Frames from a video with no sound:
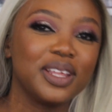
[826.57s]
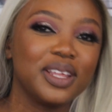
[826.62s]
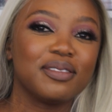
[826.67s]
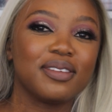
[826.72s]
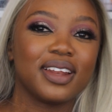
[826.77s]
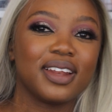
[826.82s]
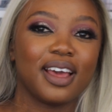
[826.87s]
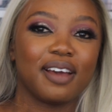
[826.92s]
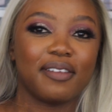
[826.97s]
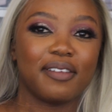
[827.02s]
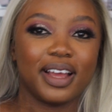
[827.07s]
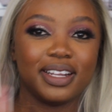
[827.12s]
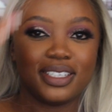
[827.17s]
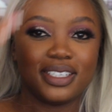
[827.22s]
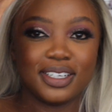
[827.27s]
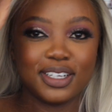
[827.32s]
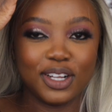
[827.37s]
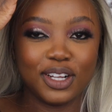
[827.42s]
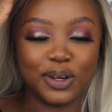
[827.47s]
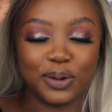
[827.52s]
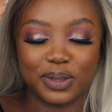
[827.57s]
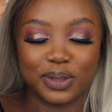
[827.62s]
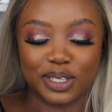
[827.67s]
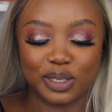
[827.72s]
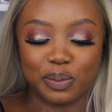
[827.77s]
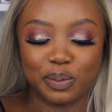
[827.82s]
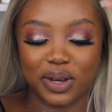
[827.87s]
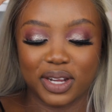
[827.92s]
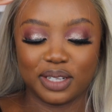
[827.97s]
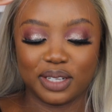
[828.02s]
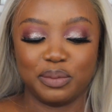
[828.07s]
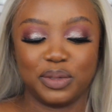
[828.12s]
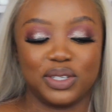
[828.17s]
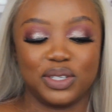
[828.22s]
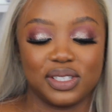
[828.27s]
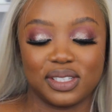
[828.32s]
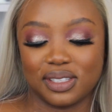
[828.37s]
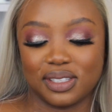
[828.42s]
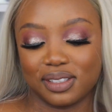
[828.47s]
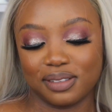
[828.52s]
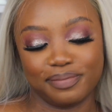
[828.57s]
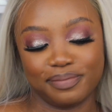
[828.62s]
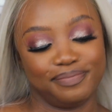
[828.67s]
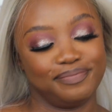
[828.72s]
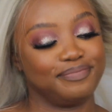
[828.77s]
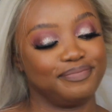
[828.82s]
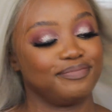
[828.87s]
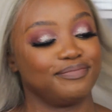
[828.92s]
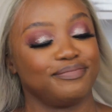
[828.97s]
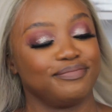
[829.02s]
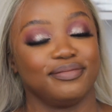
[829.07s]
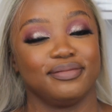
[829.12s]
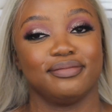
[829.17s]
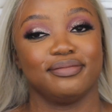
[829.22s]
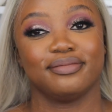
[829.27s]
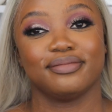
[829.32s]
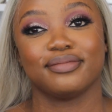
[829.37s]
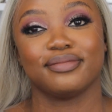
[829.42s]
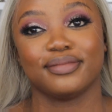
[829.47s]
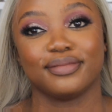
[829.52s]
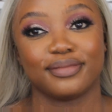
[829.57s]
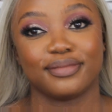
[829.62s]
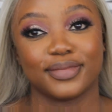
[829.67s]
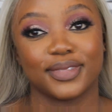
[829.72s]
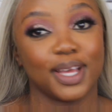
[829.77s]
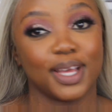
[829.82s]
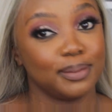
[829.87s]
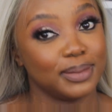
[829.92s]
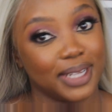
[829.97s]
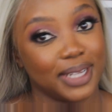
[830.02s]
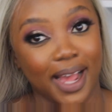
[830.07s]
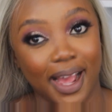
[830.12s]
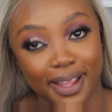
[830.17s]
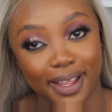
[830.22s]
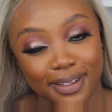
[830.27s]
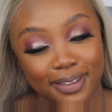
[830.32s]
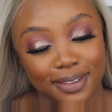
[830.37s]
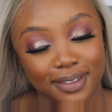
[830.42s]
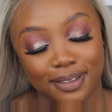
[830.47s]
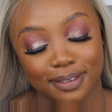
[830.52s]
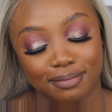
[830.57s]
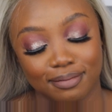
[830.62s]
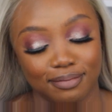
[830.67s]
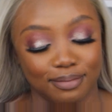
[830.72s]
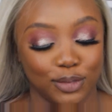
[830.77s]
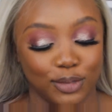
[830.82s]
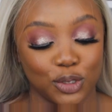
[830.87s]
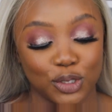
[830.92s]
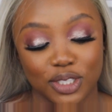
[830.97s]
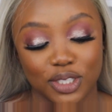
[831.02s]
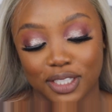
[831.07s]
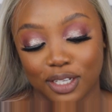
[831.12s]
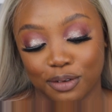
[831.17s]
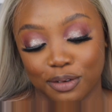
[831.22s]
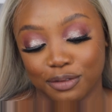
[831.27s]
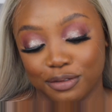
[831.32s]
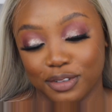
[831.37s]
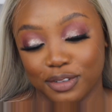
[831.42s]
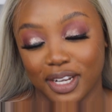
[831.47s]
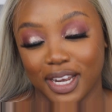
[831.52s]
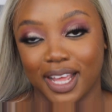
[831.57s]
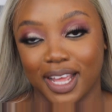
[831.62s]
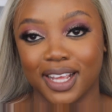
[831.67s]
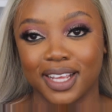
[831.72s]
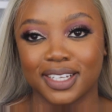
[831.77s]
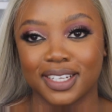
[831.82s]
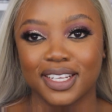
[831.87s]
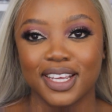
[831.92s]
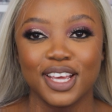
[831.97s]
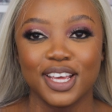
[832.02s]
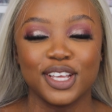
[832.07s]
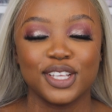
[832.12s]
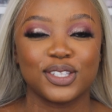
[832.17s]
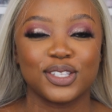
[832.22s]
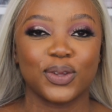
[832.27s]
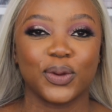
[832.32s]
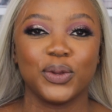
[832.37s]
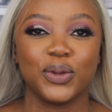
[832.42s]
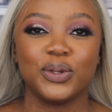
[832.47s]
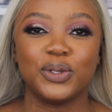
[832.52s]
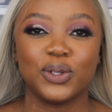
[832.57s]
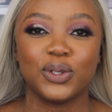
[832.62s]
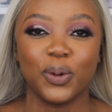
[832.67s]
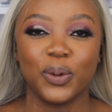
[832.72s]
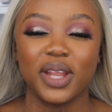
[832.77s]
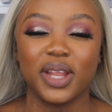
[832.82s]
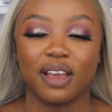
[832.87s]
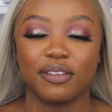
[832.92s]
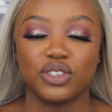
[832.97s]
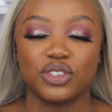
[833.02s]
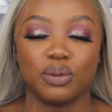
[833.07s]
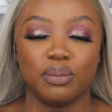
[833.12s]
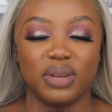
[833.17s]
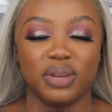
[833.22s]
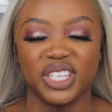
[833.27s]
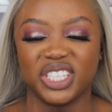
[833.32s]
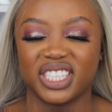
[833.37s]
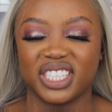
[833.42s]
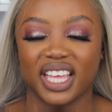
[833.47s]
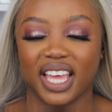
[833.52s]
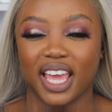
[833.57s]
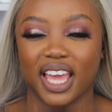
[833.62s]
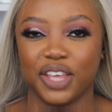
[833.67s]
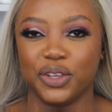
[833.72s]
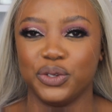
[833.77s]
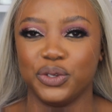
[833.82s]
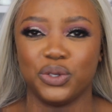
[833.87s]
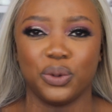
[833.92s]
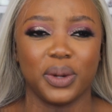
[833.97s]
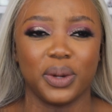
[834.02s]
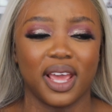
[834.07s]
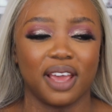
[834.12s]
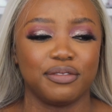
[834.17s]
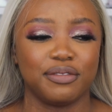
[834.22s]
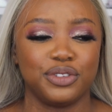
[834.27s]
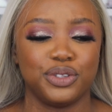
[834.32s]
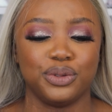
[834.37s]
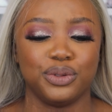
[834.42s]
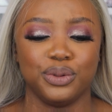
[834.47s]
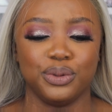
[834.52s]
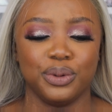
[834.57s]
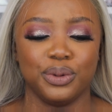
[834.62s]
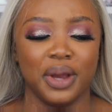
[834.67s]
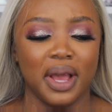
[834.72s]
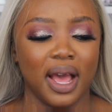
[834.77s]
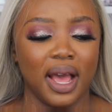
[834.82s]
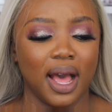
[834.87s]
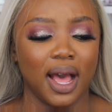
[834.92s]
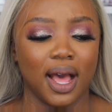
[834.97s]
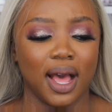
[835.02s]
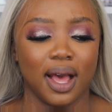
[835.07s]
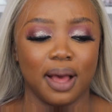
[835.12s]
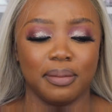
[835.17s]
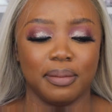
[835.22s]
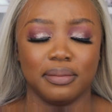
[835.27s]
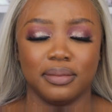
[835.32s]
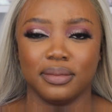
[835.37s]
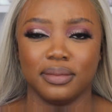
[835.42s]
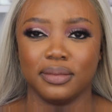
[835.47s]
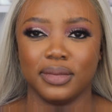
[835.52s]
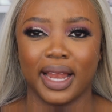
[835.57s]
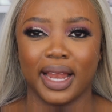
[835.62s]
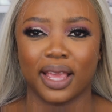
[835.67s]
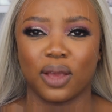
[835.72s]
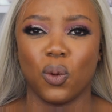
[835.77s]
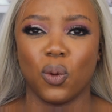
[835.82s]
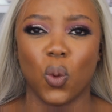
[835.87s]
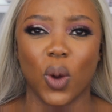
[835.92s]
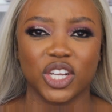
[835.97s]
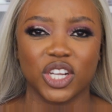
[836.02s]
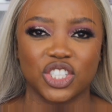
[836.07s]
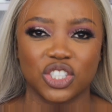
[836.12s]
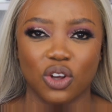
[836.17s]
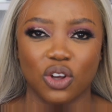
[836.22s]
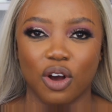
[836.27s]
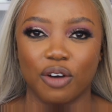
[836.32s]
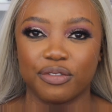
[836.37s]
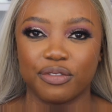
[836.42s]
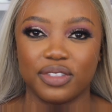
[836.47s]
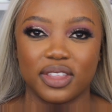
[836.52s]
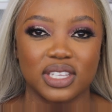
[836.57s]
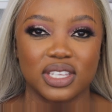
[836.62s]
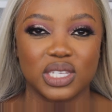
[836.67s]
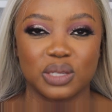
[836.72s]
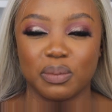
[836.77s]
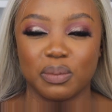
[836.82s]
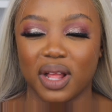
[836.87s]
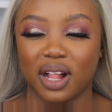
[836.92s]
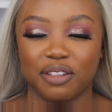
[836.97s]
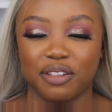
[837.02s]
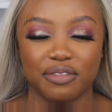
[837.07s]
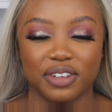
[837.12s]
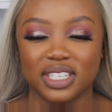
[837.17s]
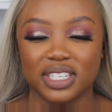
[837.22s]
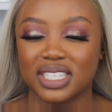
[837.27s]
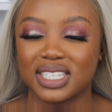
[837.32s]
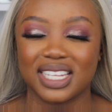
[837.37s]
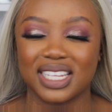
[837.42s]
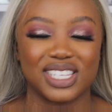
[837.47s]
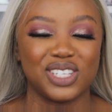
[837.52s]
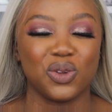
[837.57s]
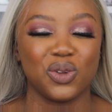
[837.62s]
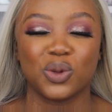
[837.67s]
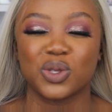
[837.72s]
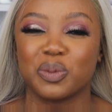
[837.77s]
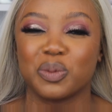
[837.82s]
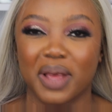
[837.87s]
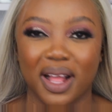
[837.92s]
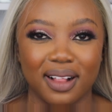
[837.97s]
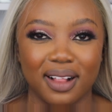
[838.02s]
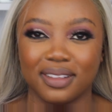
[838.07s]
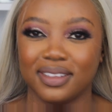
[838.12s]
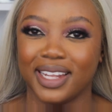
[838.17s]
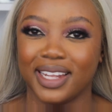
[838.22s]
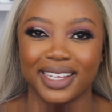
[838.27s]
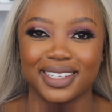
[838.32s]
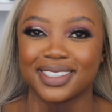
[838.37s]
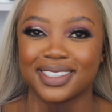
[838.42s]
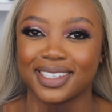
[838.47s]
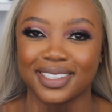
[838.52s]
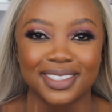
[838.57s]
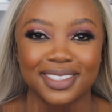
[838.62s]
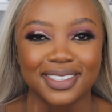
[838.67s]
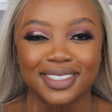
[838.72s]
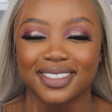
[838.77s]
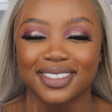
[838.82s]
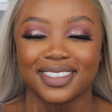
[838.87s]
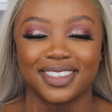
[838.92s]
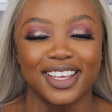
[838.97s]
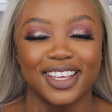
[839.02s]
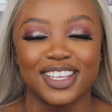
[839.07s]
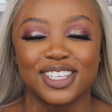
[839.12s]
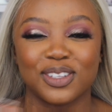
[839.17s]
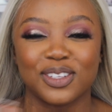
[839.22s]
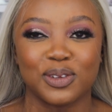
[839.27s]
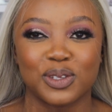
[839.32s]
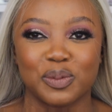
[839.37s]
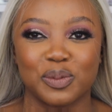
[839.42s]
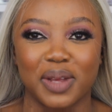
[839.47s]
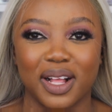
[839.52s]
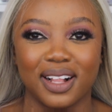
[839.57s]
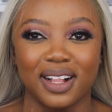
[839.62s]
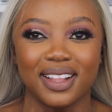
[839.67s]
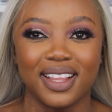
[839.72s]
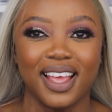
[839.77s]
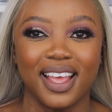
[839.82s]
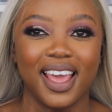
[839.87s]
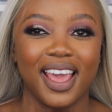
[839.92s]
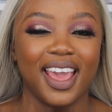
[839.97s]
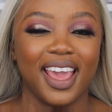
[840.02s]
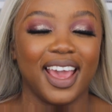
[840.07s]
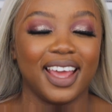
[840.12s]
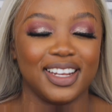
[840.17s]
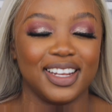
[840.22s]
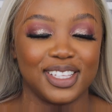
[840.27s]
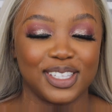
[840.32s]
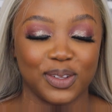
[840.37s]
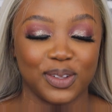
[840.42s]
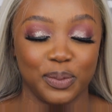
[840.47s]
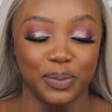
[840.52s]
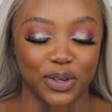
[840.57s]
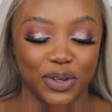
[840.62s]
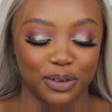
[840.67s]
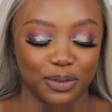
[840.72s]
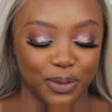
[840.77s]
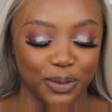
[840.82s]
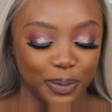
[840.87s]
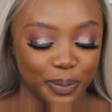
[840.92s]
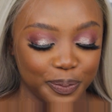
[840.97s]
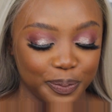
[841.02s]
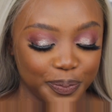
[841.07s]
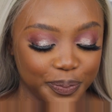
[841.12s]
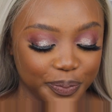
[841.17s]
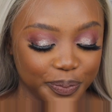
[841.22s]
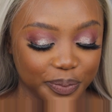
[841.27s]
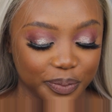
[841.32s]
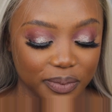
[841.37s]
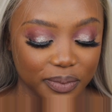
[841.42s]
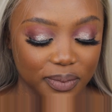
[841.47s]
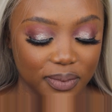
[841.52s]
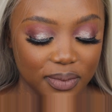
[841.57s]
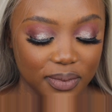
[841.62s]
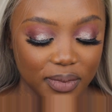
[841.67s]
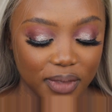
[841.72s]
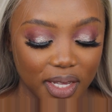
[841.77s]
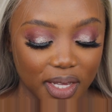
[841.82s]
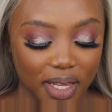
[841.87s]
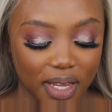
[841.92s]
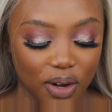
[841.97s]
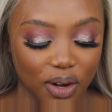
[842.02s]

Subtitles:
even have, I didn't glue this part because I'm tired, because I don't feel like it. So you don't have to bleach the hair. You don't have to like wash off the smell first. There's no smell, like sis, there is no smell, and it's so beautiful. It